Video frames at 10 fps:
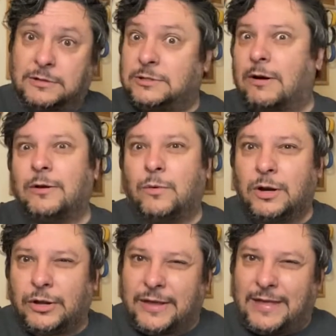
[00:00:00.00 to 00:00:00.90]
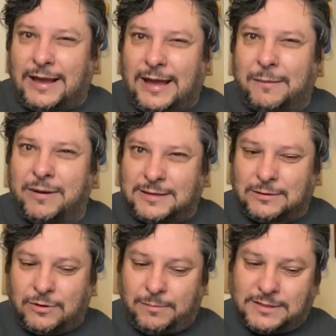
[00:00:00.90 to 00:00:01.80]
So I don't want to look at that yet because I
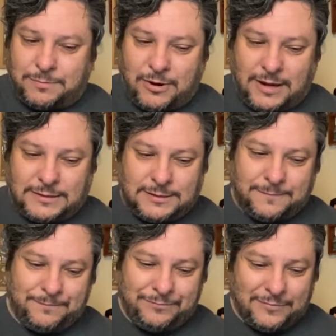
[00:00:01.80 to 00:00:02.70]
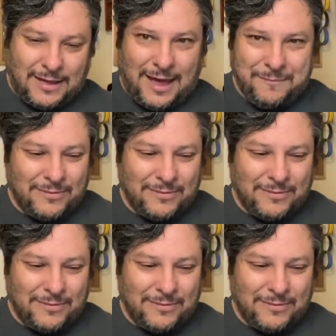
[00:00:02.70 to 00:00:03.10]
want to be surprised. Okay.